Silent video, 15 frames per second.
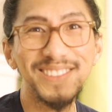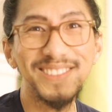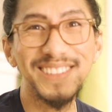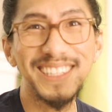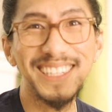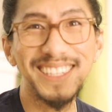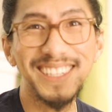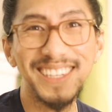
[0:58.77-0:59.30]
your
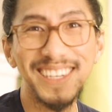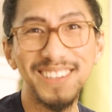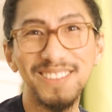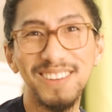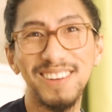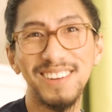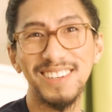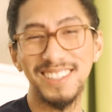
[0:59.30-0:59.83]
reading.
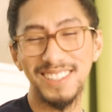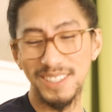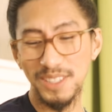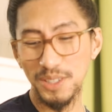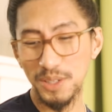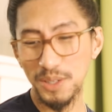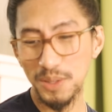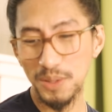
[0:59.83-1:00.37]
How are
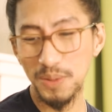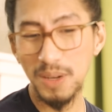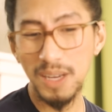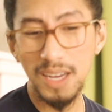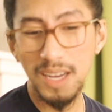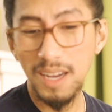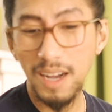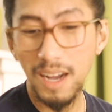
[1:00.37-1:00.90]
you?
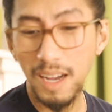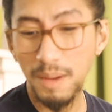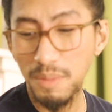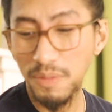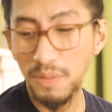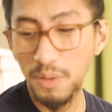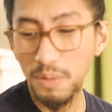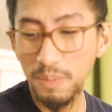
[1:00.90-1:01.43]
Um,
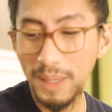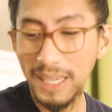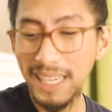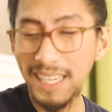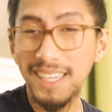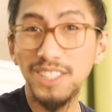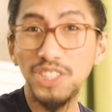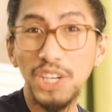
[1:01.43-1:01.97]
before we
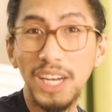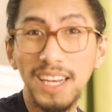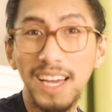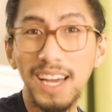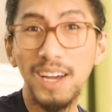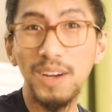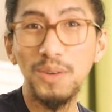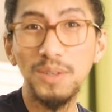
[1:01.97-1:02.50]
begin, check
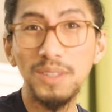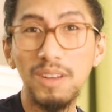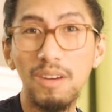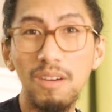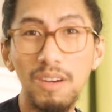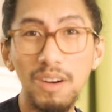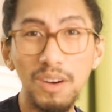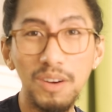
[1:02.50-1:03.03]
out
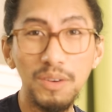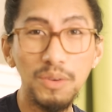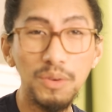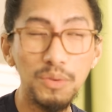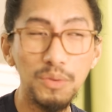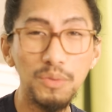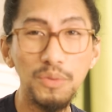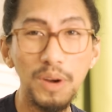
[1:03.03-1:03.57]

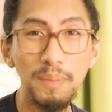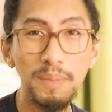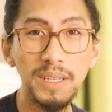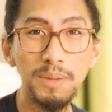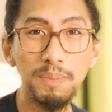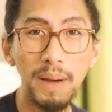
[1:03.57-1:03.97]
our remedy